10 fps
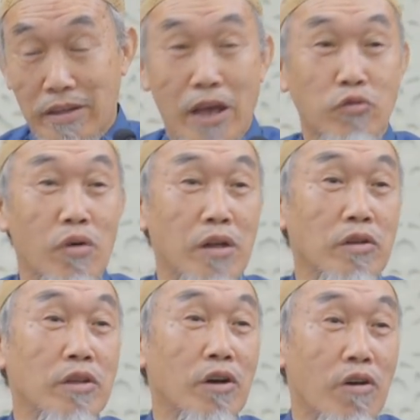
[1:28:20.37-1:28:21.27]
There's
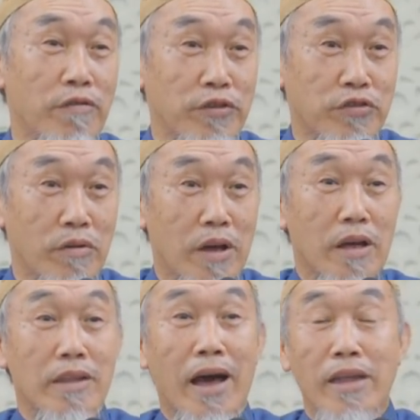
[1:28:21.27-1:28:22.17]
one in the coffee shop.
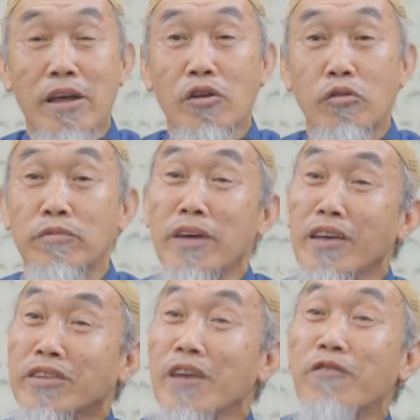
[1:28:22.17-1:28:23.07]
The other group
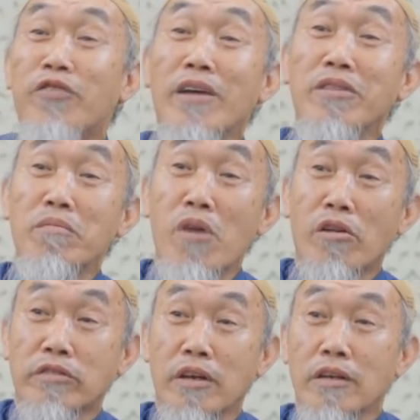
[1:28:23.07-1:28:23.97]
just in front of the
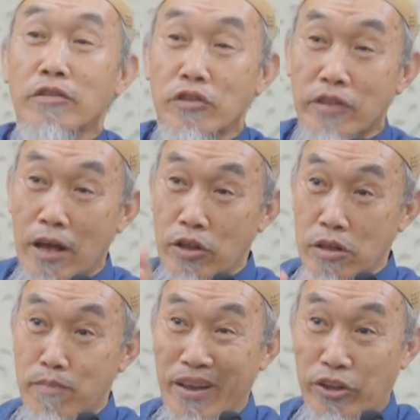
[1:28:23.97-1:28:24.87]
mosque, just
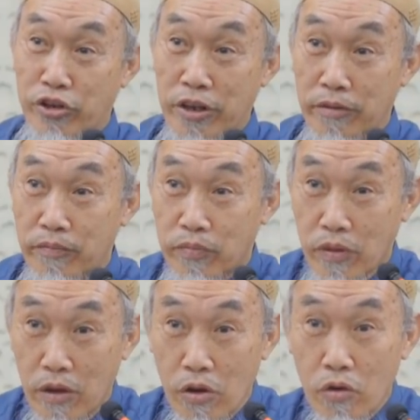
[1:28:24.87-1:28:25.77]
under the big tree.
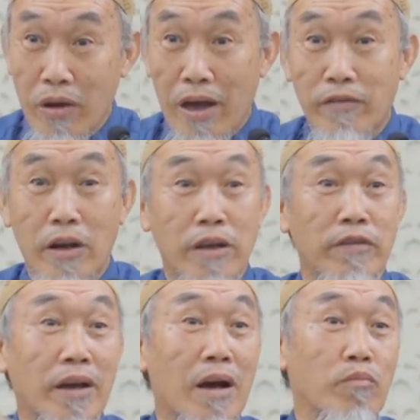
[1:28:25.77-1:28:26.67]
Whoever
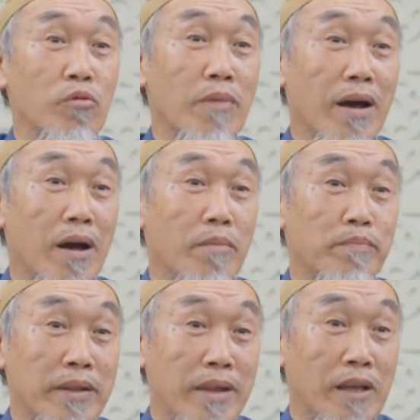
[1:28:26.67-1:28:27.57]
live in Kampung
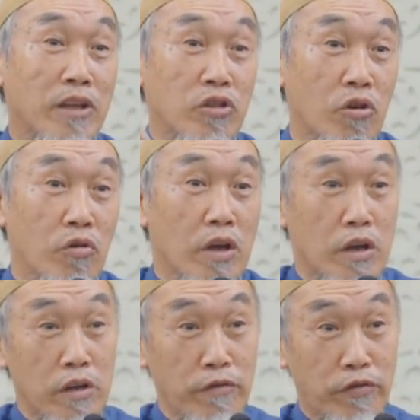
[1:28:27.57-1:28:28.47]
Makam, Penang, they know.
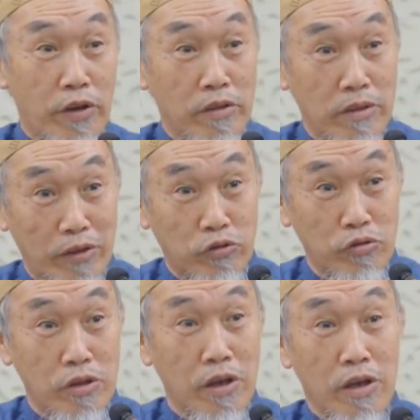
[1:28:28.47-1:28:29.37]
In front,
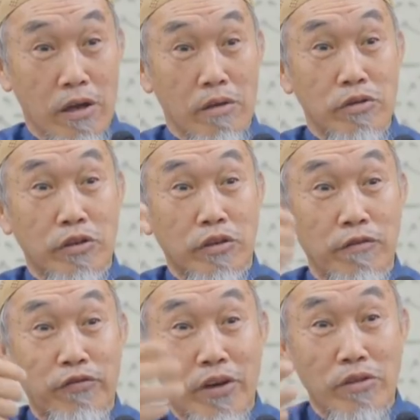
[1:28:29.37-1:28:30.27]
just
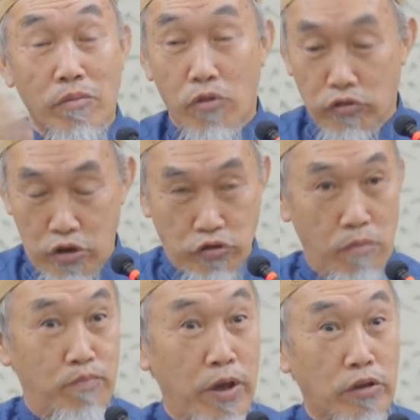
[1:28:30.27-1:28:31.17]
in front of the mosque, there's
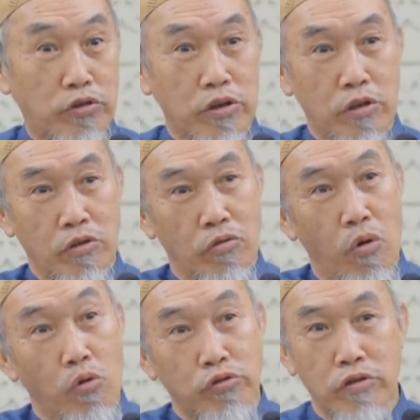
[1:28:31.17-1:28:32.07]
a big tree,
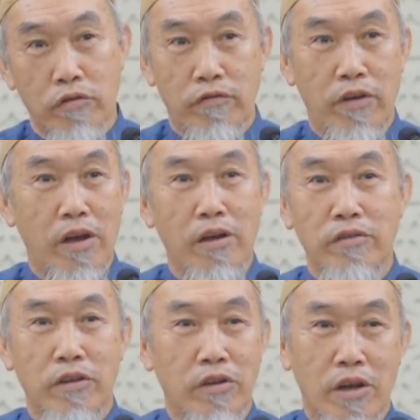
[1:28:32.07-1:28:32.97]
old tree,
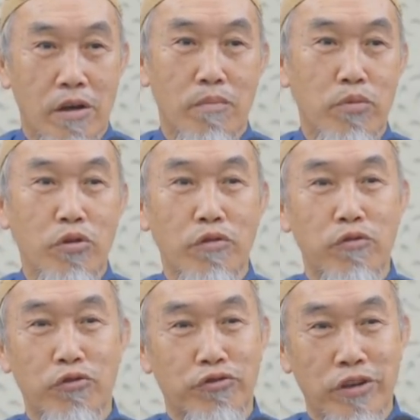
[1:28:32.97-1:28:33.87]
very
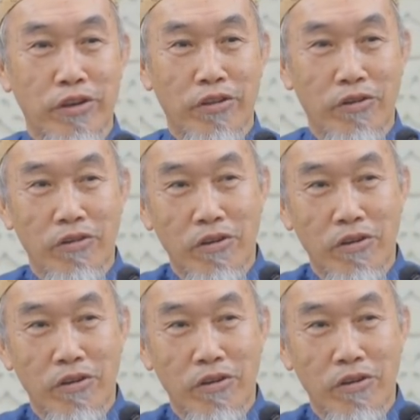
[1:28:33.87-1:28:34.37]
beautiful tree,